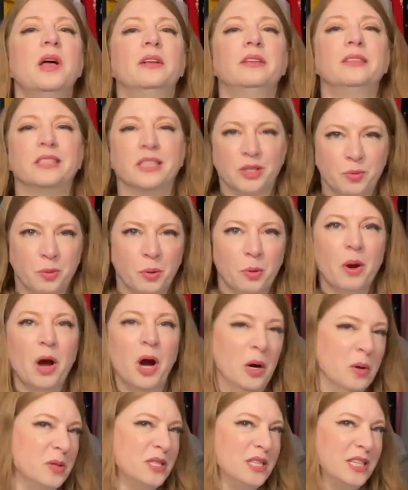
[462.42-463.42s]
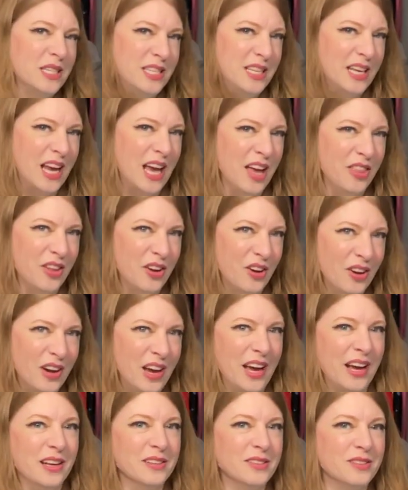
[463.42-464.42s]
Since we were hosting together
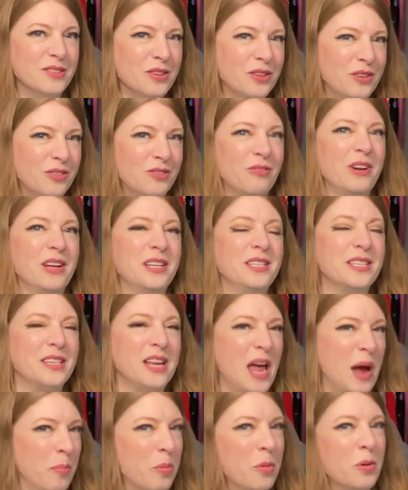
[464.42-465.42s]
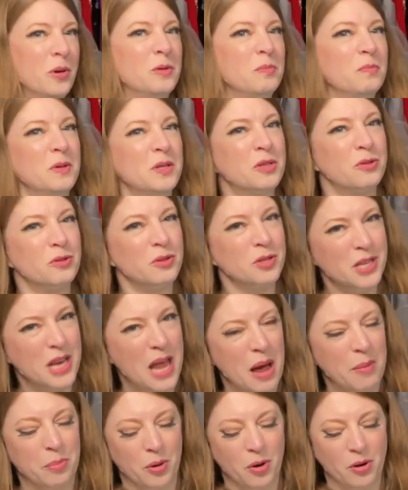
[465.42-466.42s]
as Red Snapper and Mr.
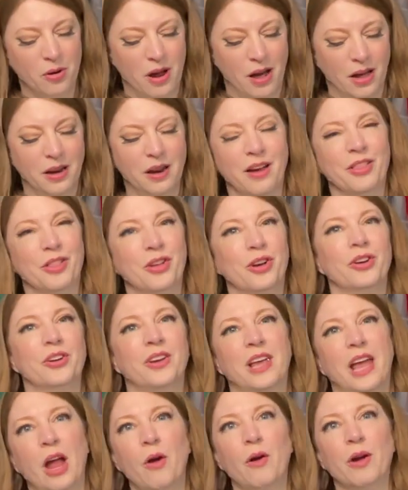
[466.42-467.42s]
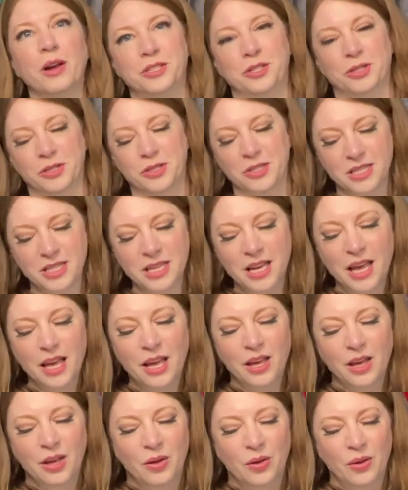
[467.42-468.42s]
Snapper, not other characters,
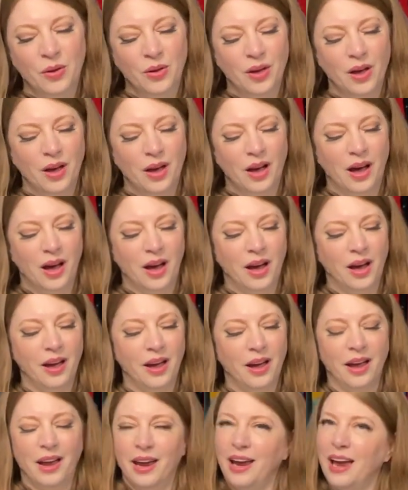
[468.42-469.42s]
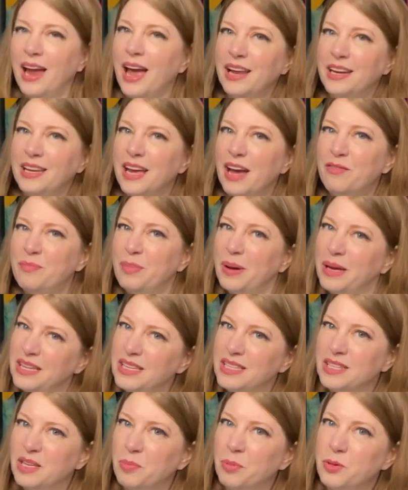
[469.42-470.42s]
I had to have
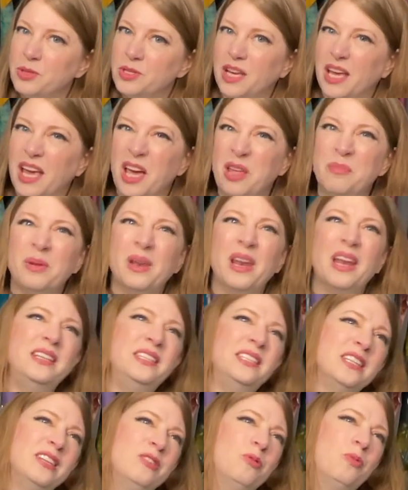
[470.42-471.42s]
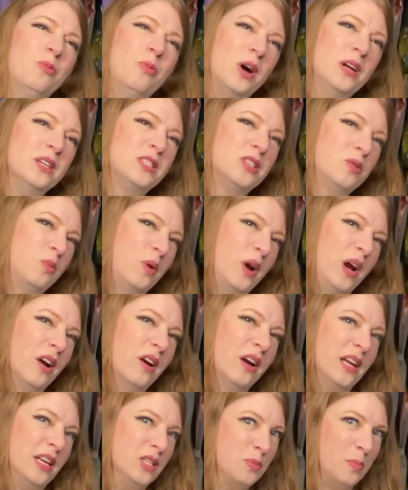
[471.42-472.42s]
bunny slippers again, but I didn't want to
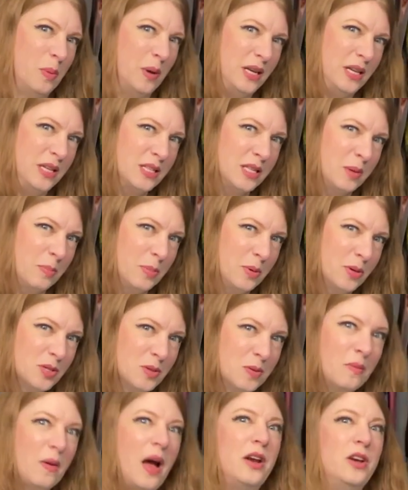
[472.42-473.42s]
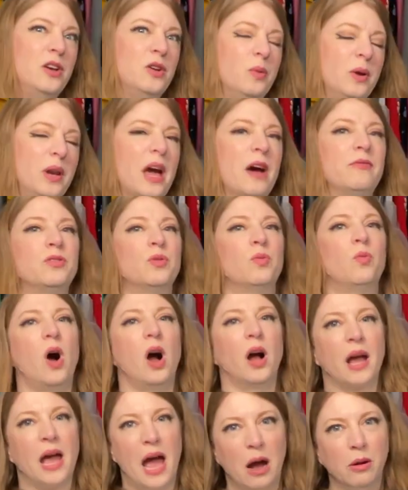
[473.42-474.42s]
wear his bunny slippers. I knew we'd have to
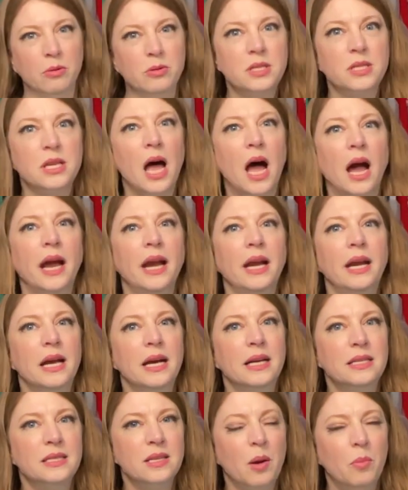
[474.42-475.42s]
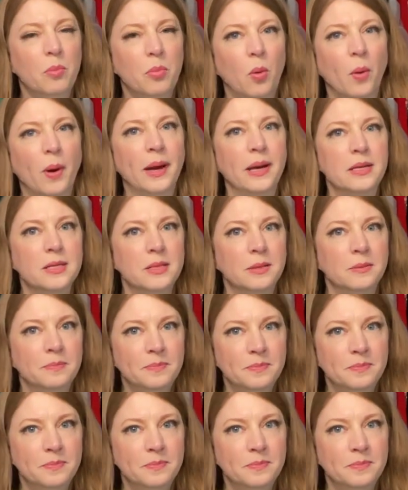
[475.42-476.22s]
walk outside at some point.